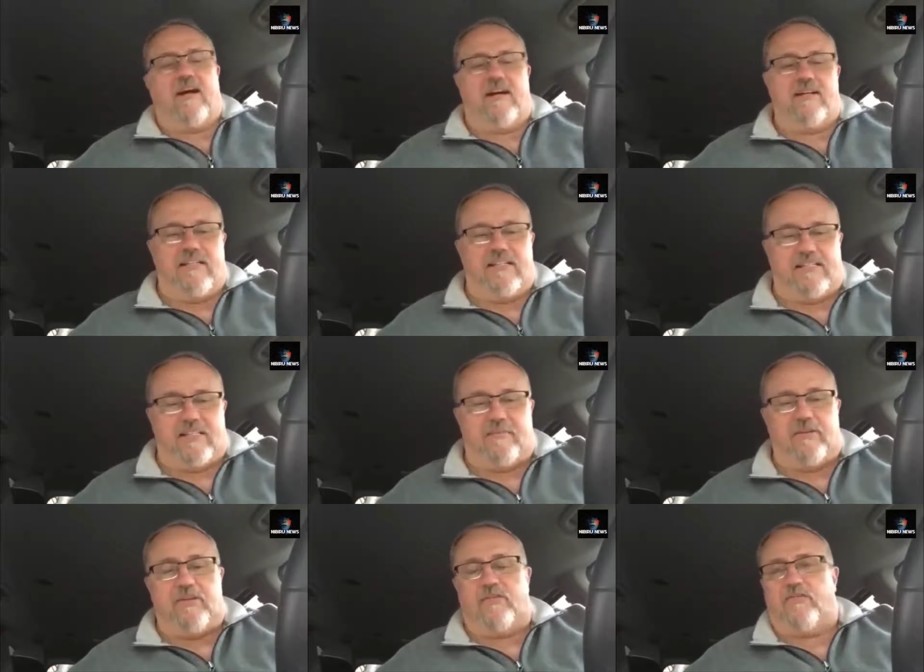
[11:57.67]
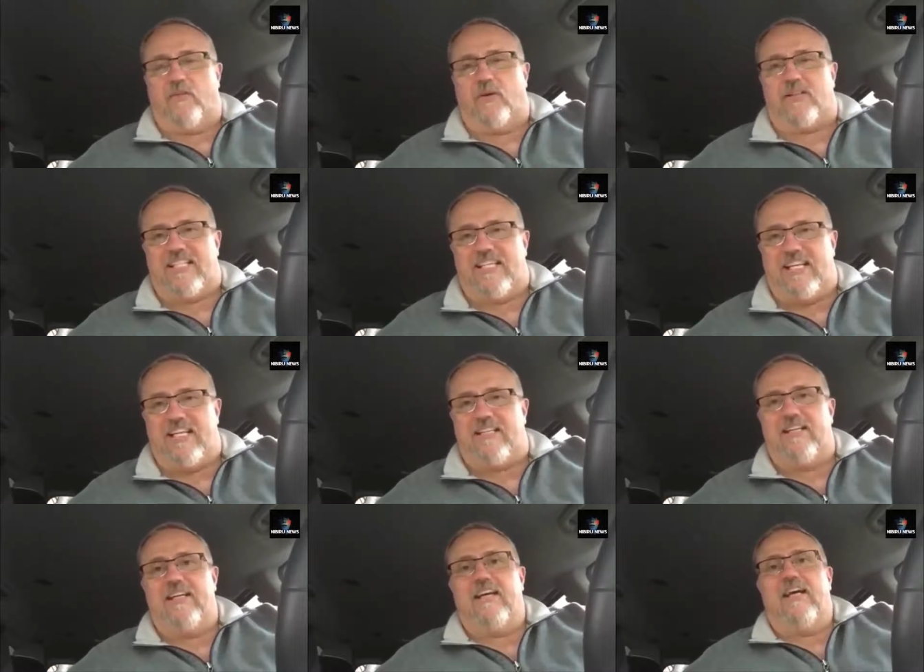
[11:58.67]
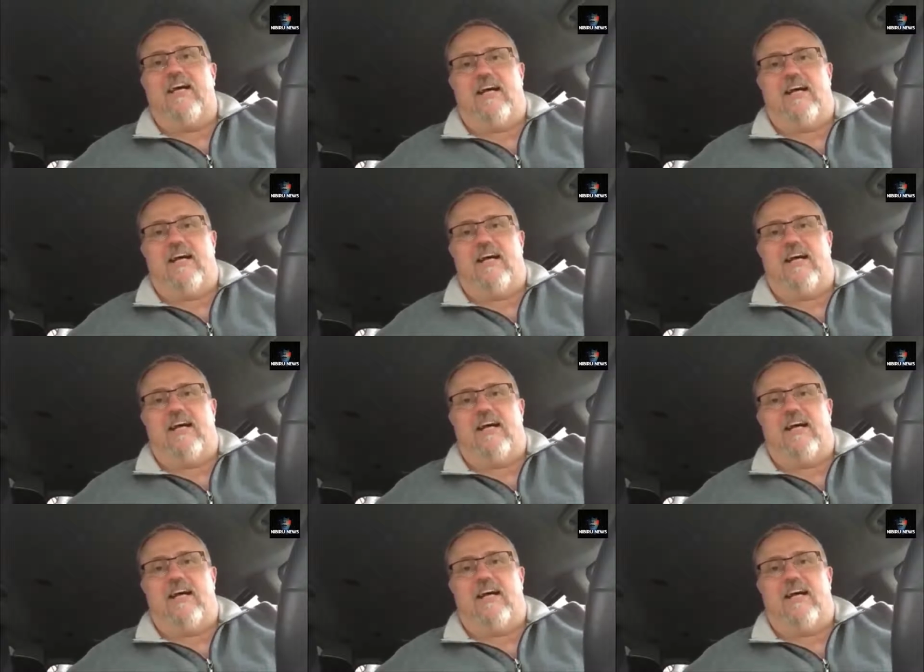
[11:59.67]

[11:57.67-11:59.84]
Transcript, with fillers: On December the 14th,